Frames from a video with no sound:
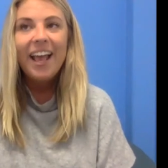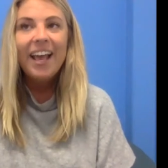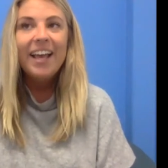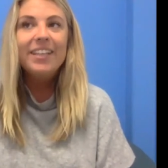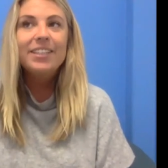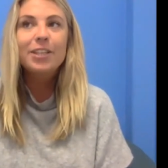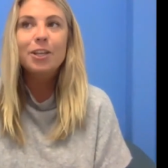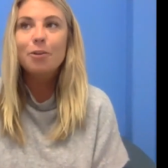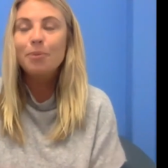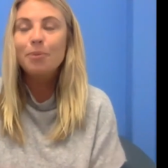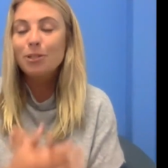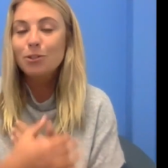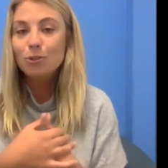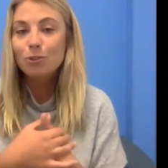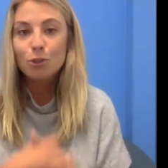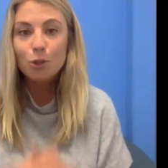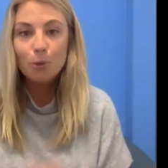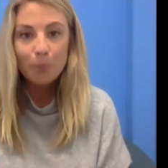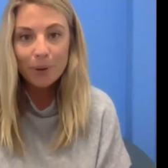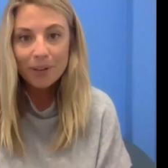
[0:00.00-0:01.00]
It's going to be
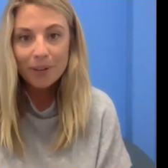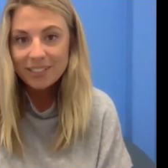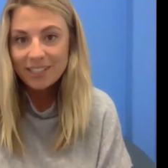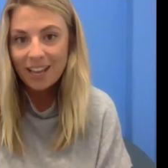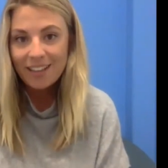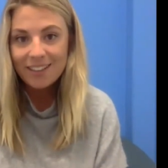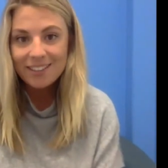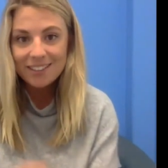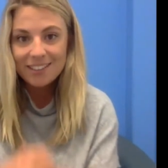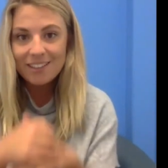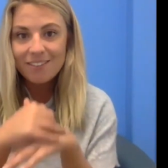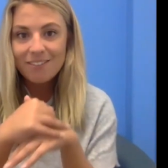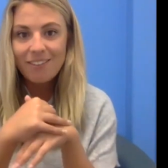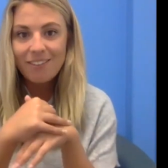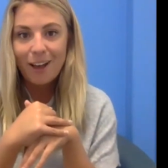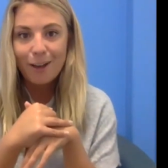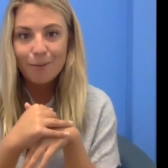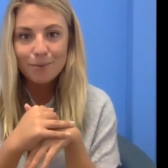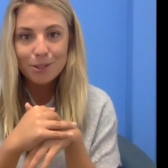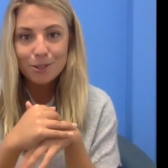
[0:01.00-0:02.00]
super intensive,
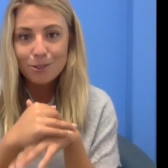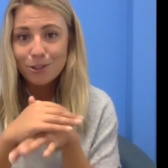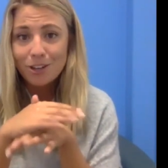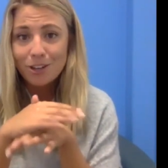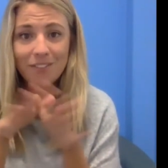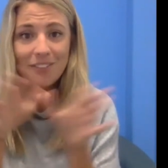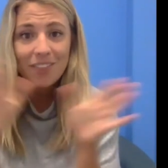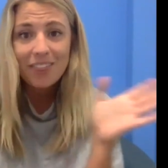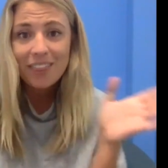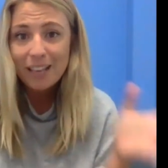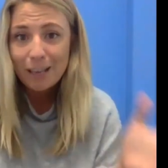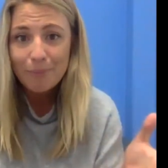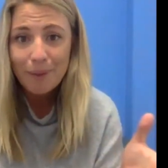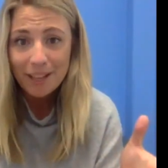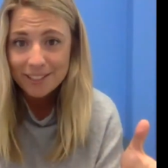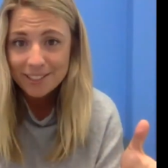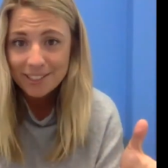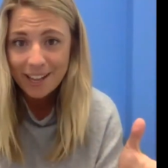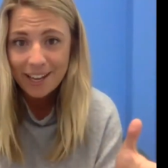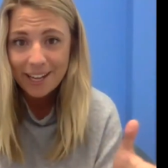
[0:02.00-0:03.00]
um, so don't even think
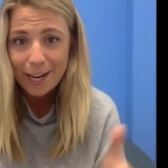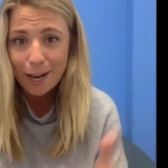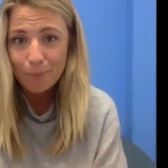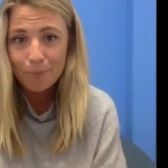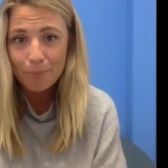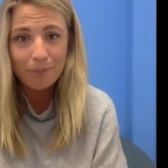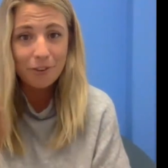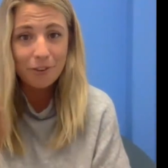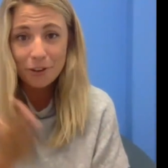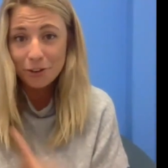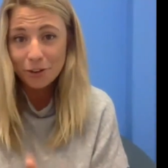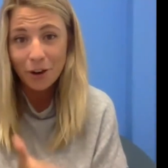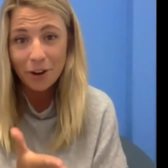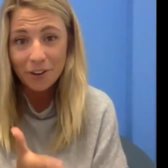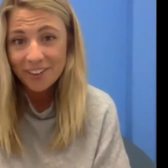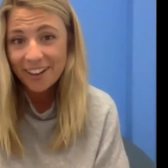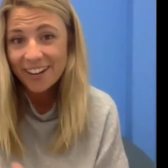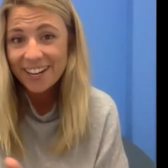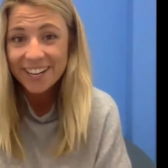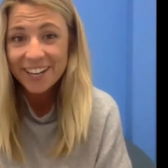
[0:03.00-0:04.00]
about signing up if you're not
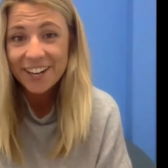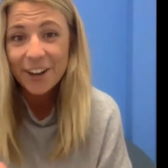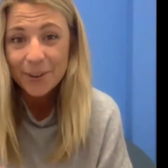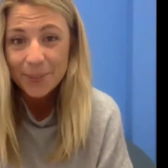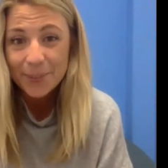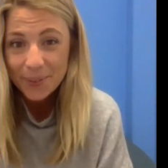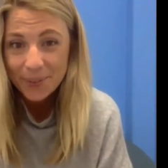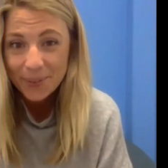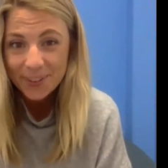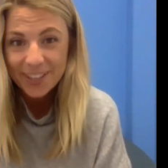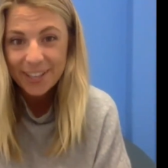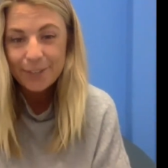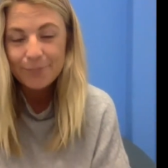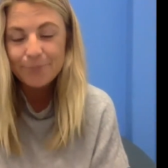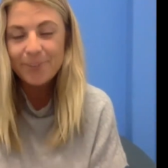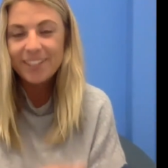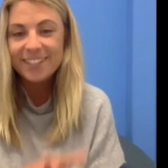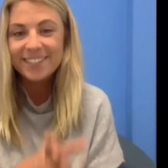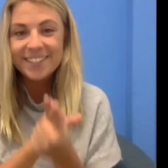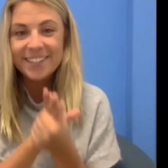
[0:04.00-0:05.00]
ready to go all in.
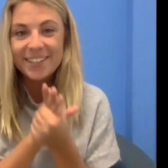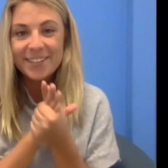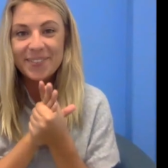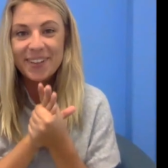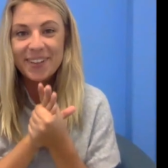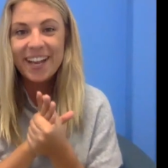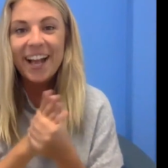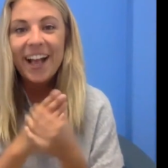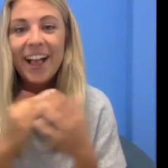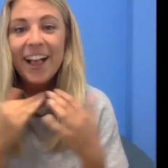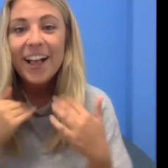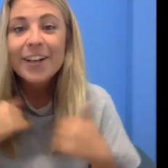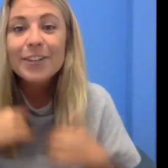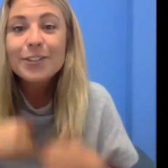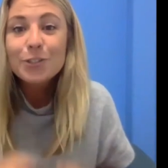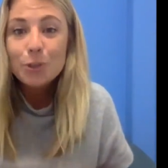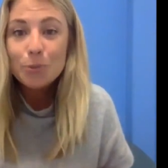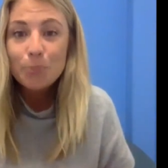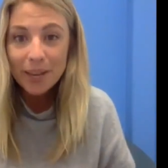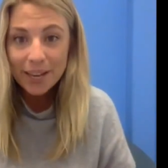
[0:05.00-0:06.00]
But it's going to be a
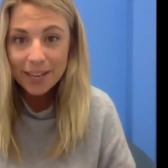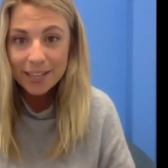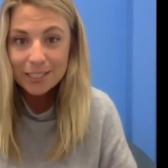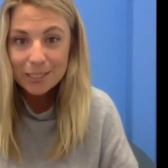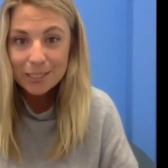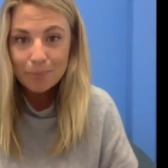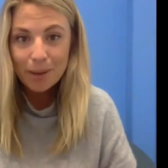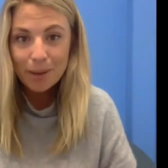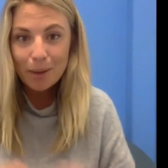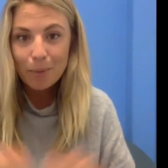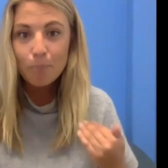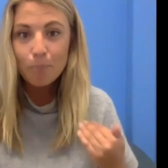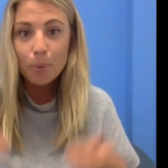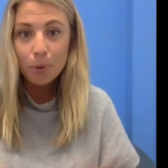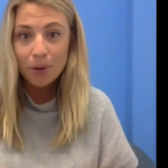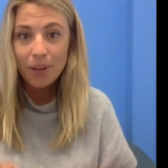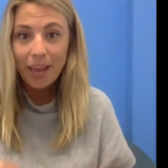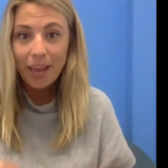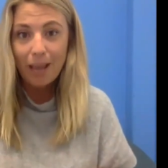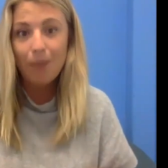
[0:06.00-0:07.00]
super intimate
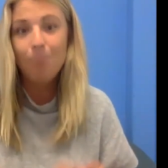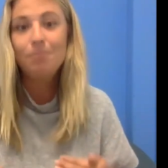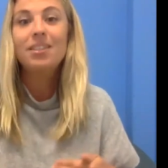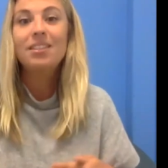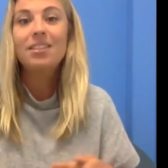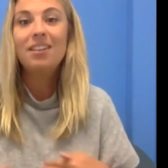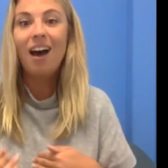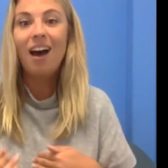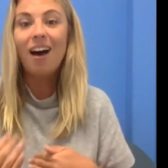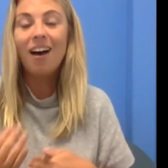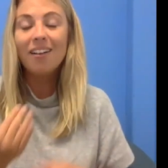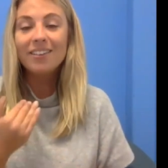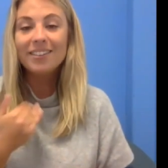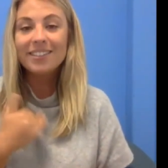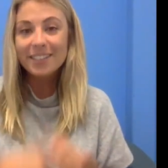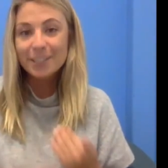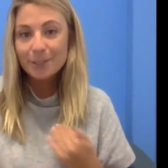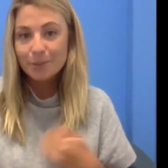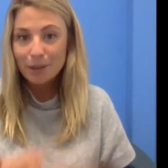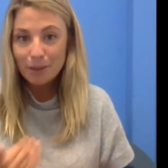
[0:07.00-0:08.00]
boot camp style
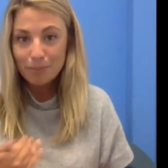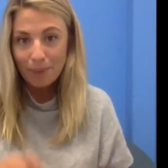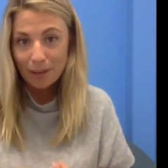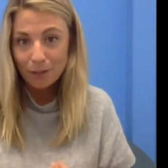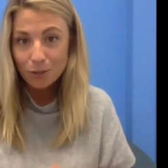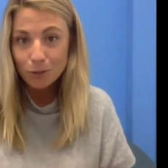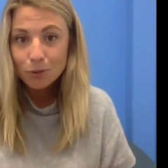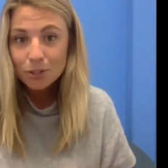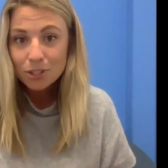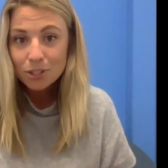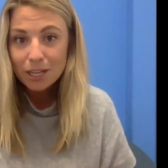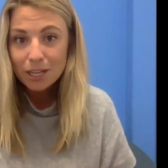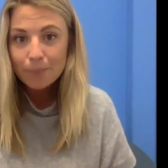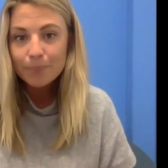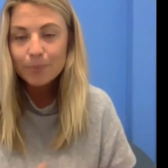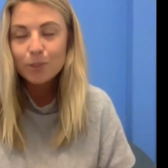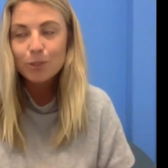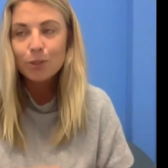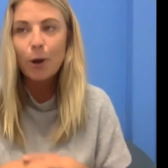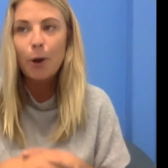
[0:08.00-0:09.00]
six week mentorship.
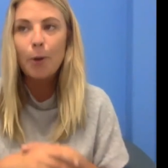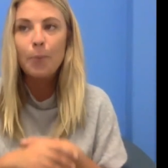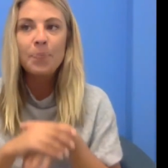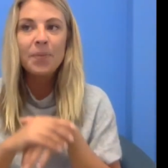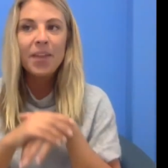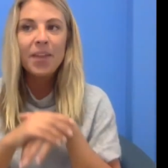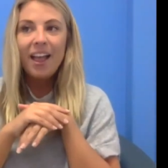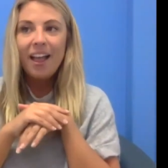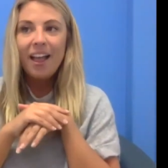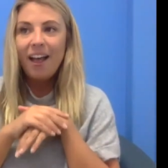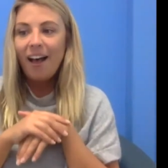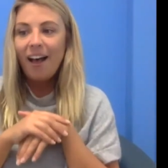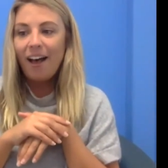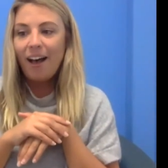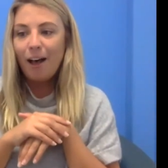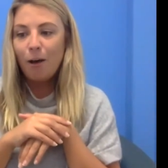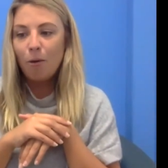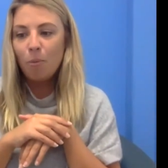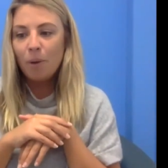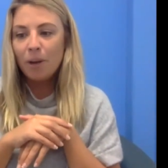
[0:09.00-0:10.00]
So
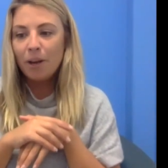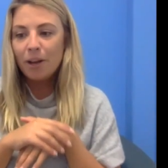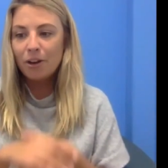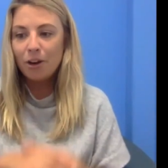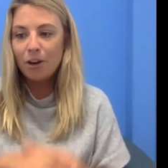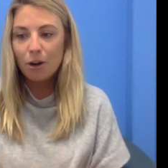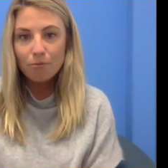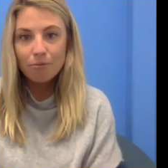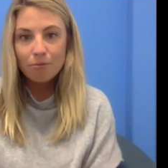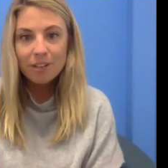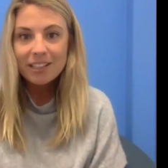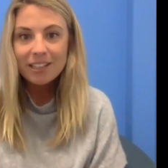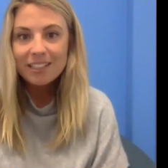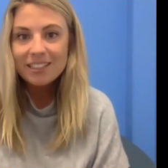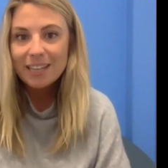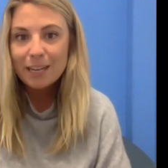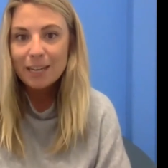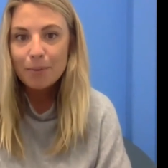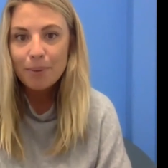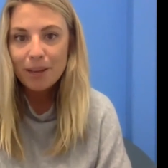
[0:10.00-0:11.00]
um, we're going to go really
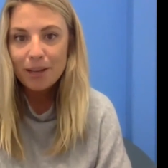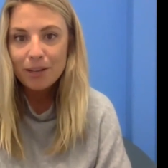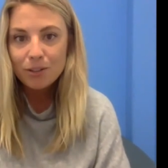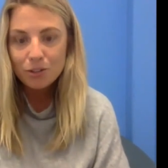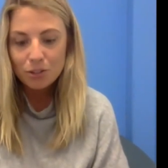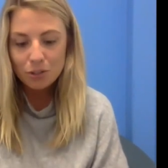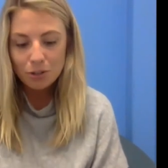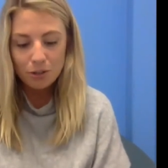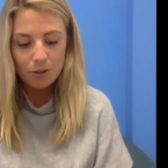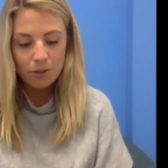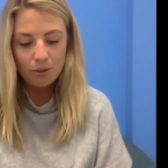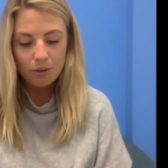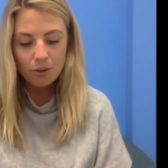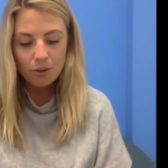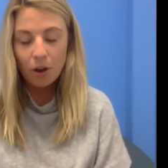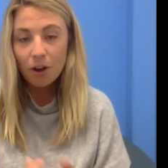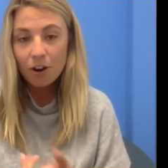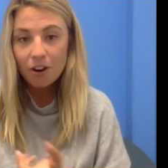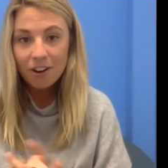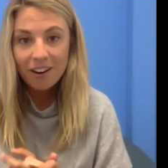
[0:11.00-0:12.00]
deep into
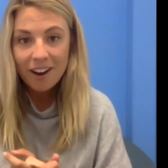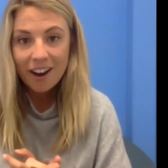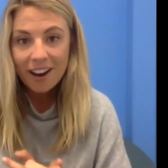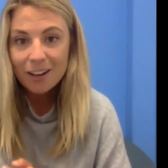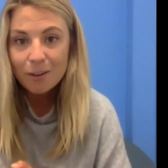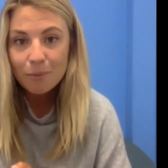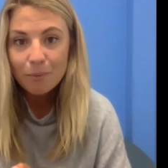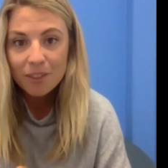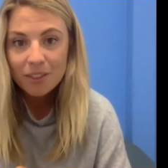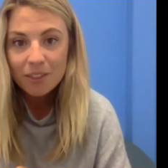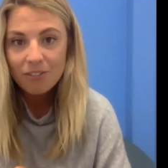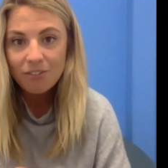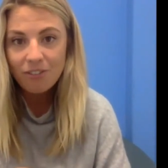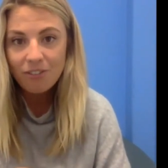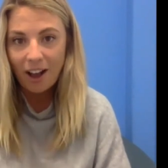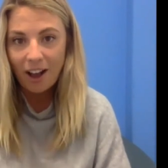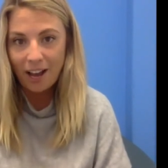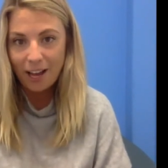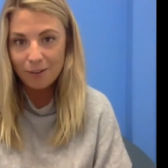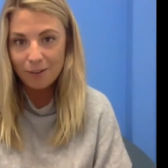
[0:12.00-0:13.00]
co creating with the
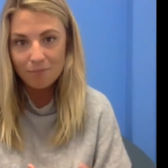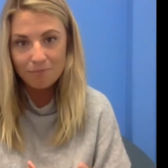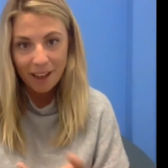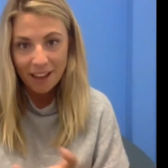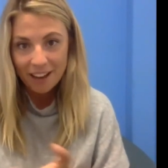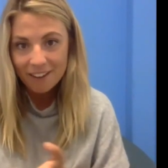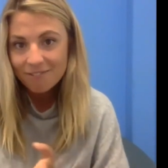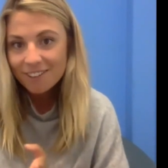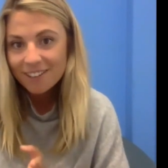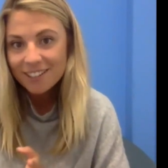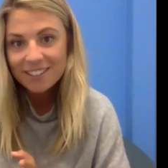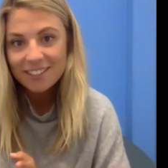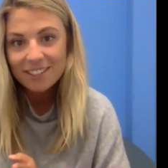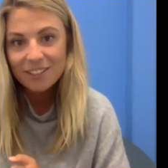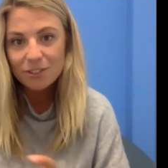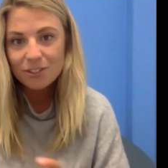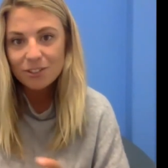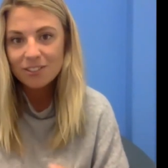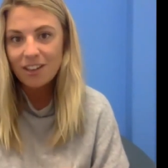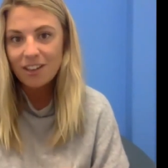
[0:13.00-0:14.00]
divine, manifesting
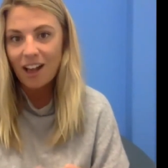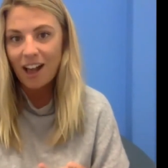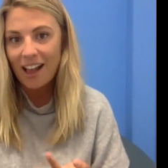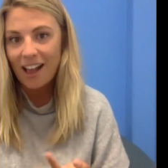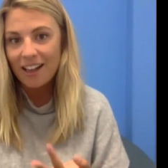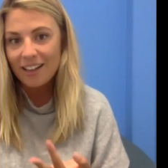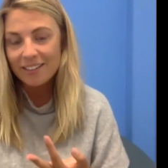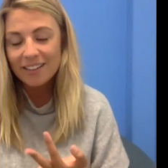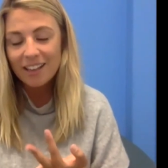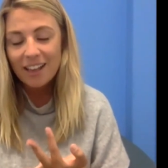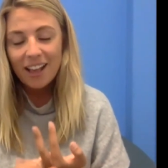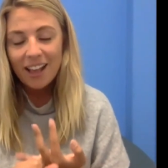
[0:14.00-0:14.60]
your desires,